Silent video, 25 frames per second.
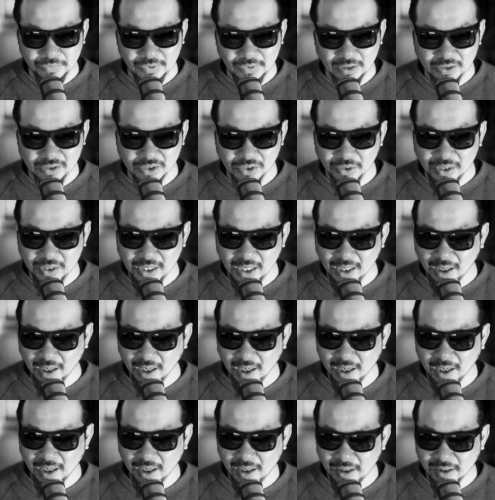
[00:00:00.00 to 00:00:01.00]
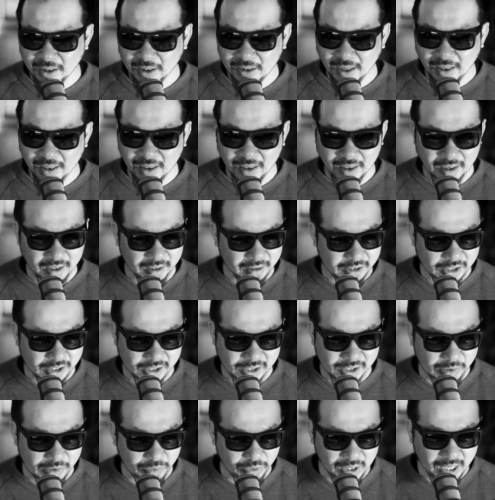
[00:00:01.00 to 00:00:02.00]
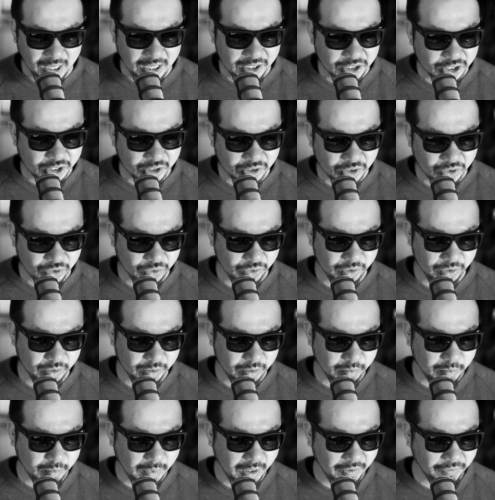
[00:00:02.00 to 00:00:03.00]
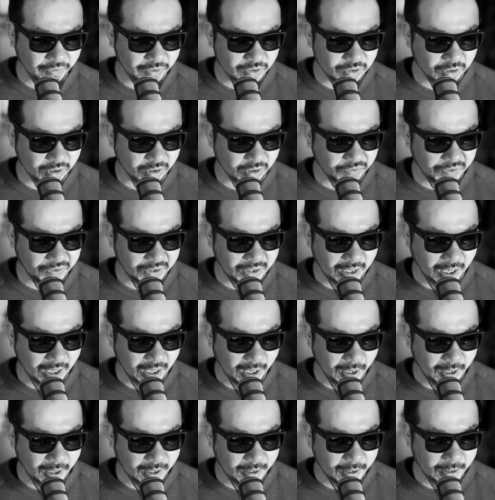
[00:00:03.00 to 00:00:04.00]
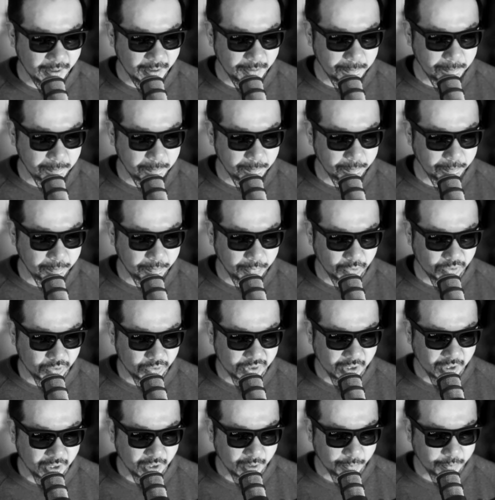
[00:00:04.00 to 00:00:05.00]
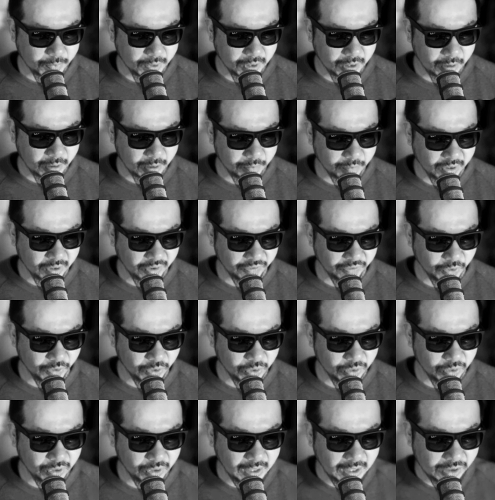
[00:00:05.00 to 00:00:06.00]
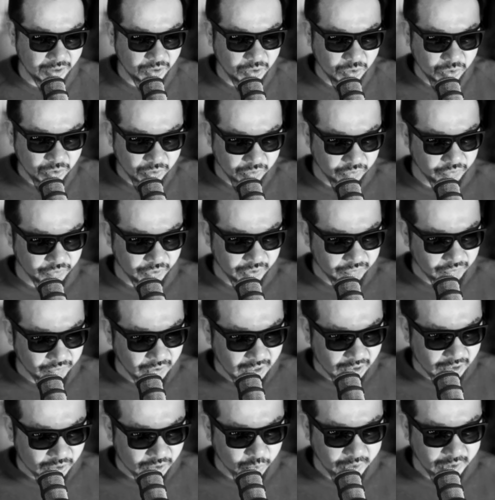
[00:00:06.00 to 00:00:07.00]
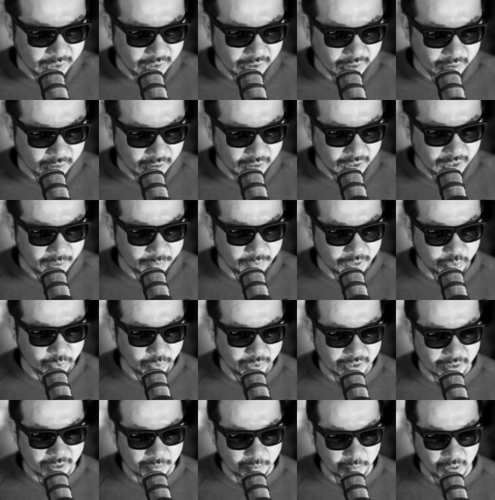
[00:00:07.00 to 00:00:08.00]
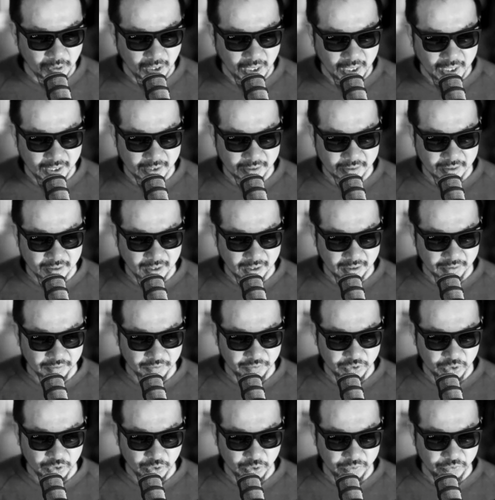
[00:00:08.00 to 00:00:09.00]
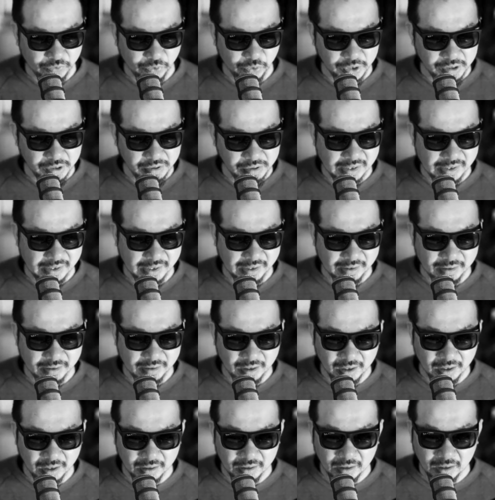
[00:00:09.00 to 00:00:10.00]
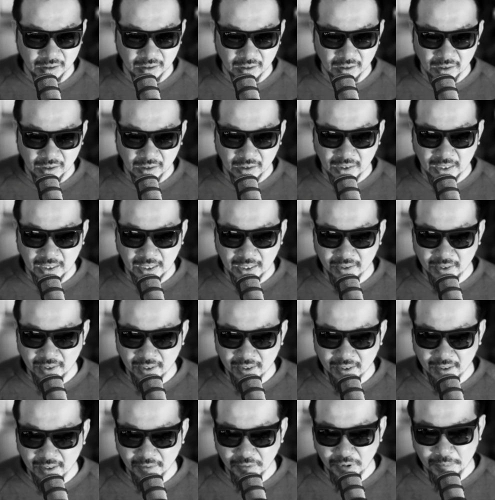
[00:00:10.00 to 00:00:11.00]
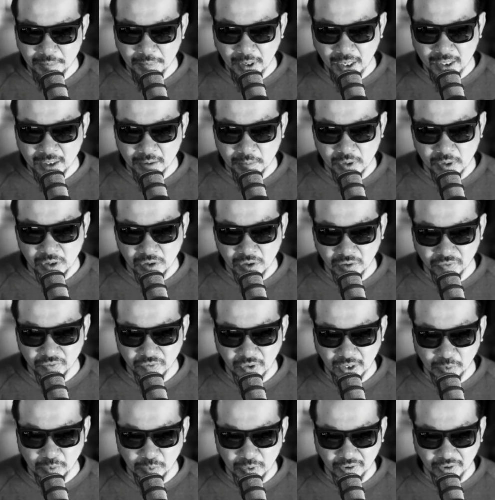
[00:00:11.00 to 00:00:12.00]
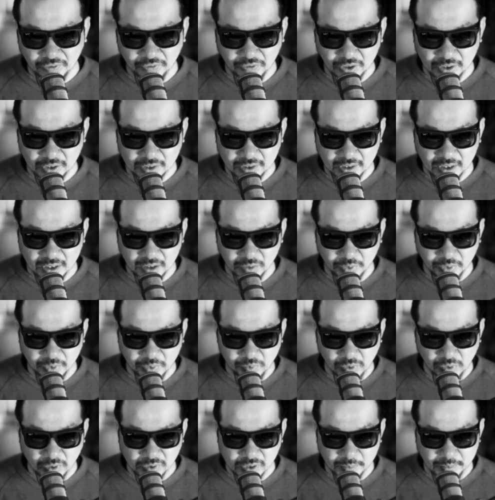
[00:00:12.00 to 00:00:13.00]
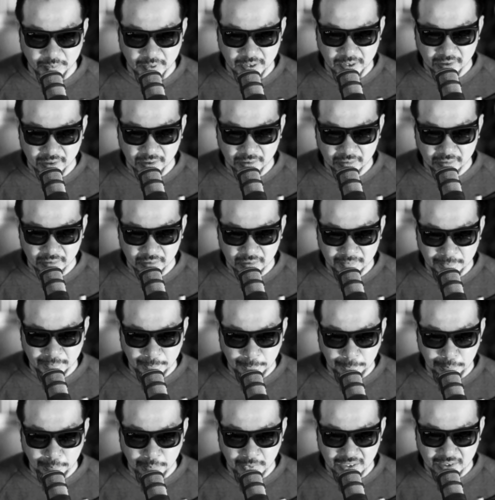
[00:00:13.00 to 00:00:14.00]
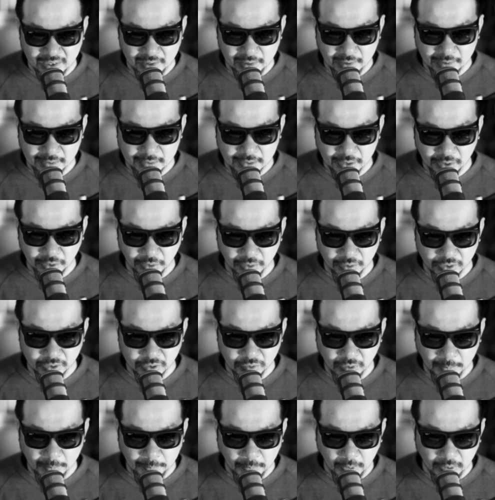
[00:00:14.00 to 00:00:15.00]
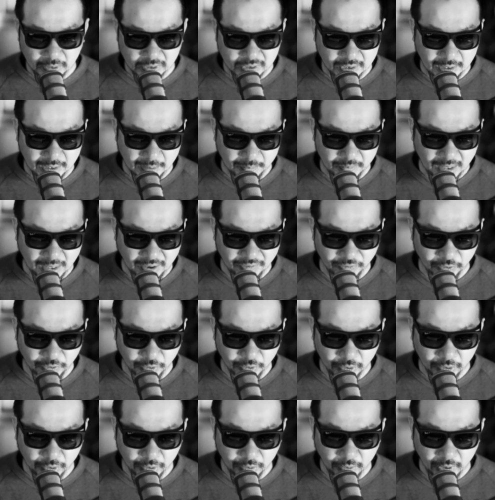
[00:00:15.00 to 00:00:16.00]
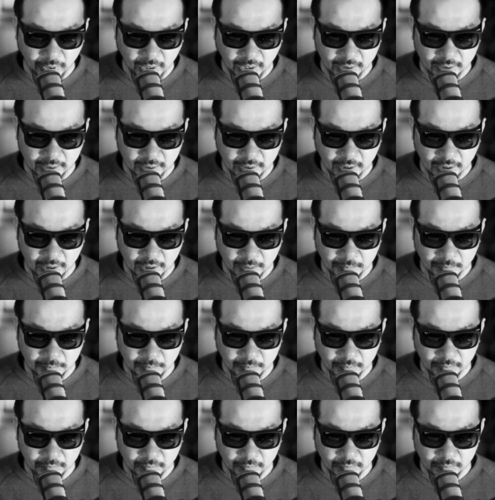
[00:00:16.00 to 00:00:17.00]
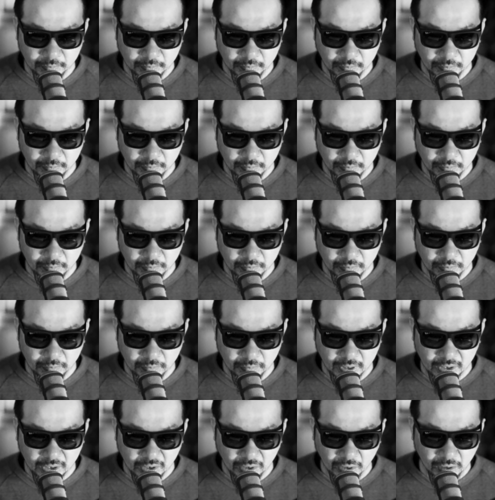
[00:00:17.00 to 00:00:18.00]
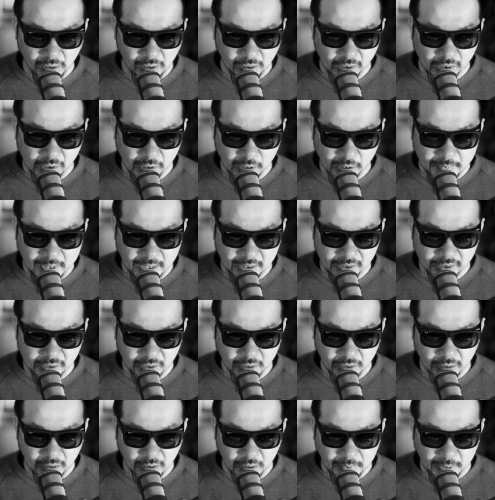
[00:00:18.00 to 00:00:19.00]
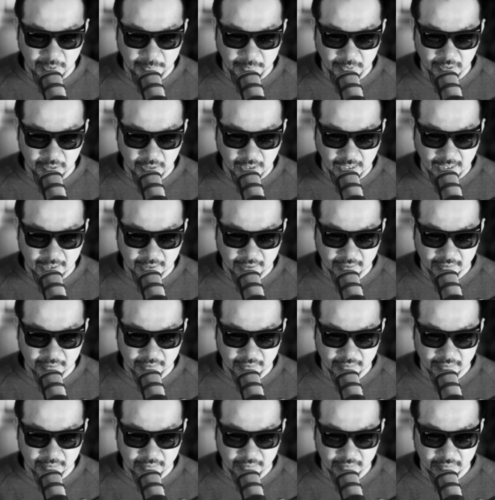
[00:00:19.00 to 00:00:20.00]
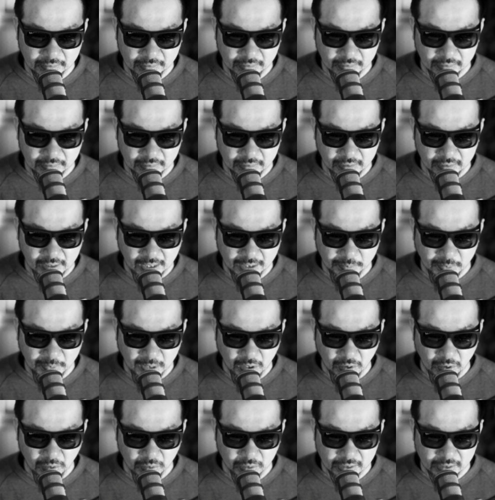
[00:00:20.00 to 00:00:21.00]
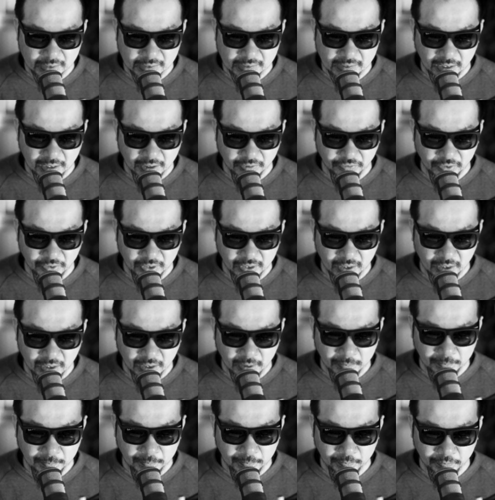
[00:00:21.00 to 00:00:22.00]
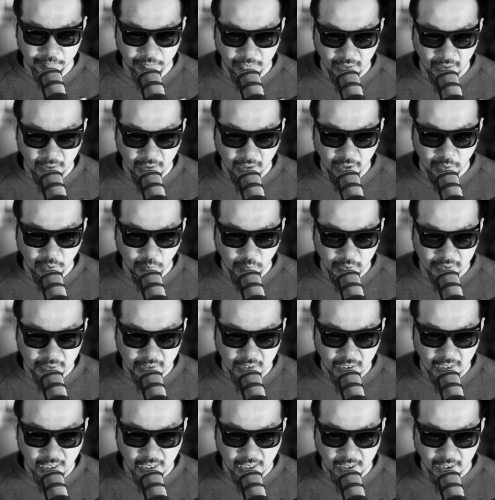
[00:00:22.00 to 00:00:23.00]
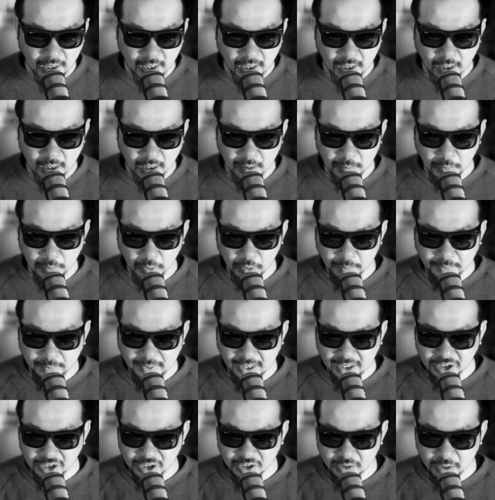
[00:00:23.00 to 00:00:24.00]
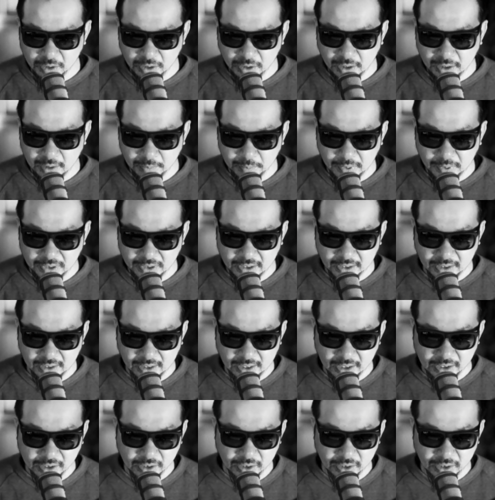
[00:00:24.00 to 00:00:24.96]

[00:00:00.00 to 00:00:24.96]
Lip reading: So yeah, another thing, just in relation to my photography, I posted up a photo that I took of Viv last week in between some blinds, like sort of voyeuristic style. And then it reminded me of like when I first did it with Rosamina many years ago. So I posted up that photo and it got a lot of comments. You know, a lot of people like my older stuff. And one guy, Paul Petch in particular, he's